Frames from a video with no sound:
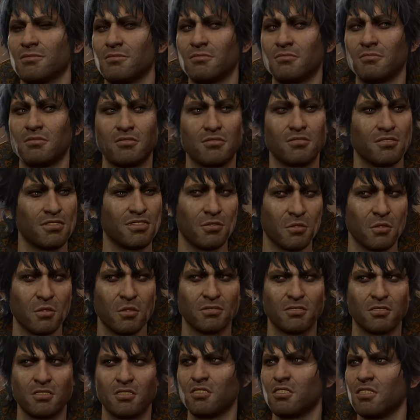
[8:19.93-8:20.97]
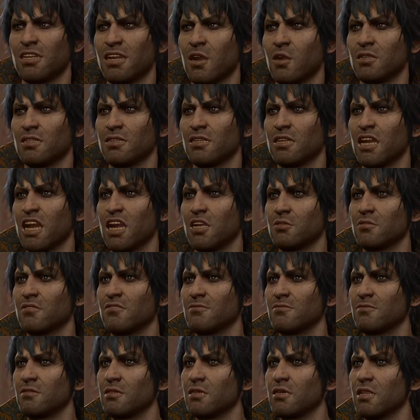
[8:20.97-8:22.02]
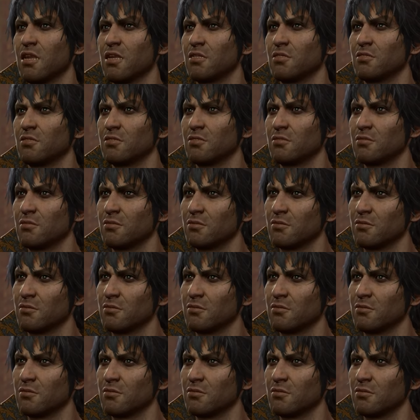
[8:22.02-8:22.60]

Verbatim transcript: of understanding? She only cares for blood.